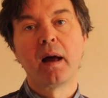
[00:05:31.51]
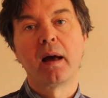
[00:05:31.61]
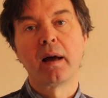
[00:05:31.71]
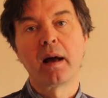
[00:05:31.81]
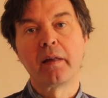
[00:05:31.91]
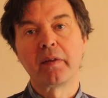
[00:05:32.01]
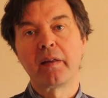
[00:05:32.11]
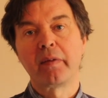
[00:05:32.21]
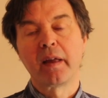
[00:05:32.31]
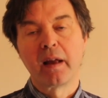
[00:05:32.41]
And
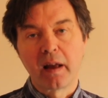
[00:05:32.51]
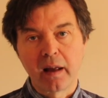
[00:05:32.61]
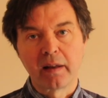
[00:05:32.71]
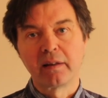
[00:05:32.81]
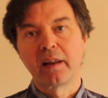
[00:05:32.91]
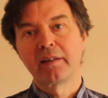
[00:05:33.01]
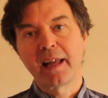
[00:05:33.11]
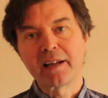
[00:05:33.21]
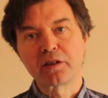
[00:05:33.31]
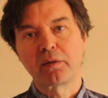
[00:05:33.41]
then
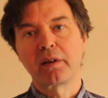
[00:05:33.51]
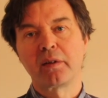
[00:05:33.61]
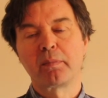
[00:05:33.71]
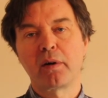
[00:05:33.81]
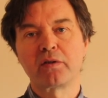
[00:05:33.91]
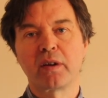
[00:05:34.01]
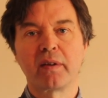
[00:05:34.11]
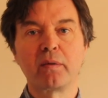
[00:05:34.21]
later on in the project,